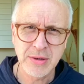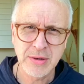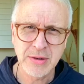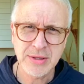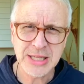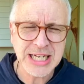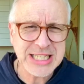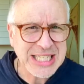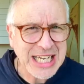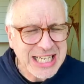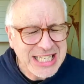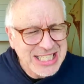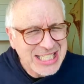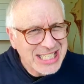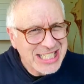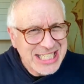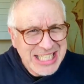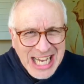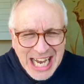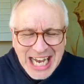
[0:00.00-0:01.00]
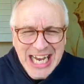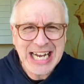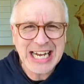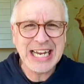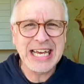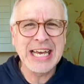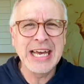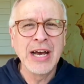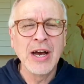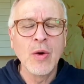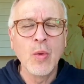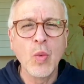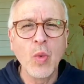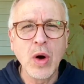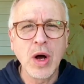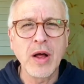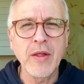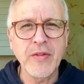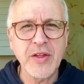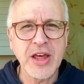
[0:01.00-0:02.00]
That's exactly
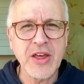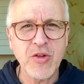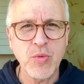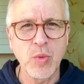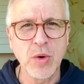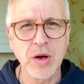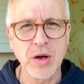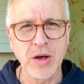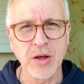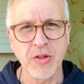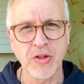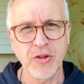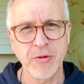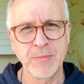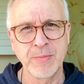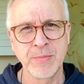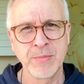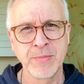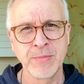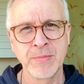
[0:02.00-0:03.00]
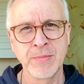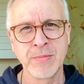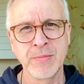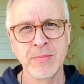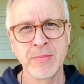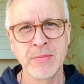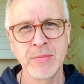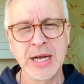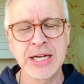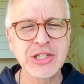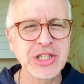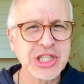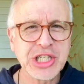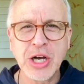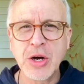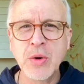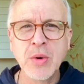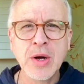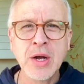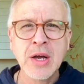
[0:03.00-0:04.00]
what this was. And
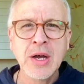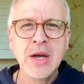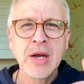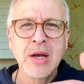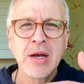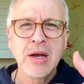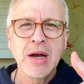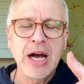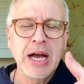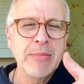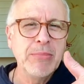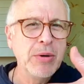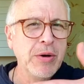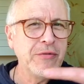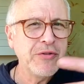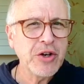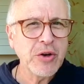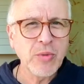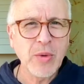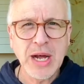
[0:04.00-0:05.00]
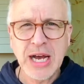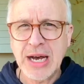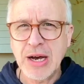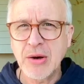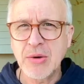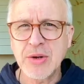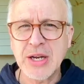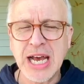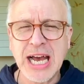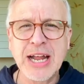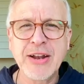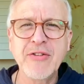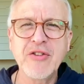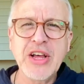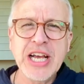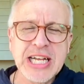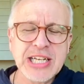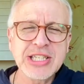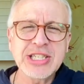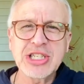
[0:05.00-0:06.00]
so I moved around, and
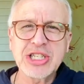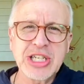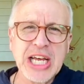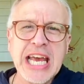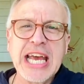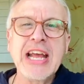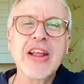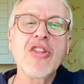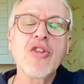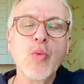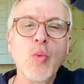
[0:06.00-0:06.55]
these stains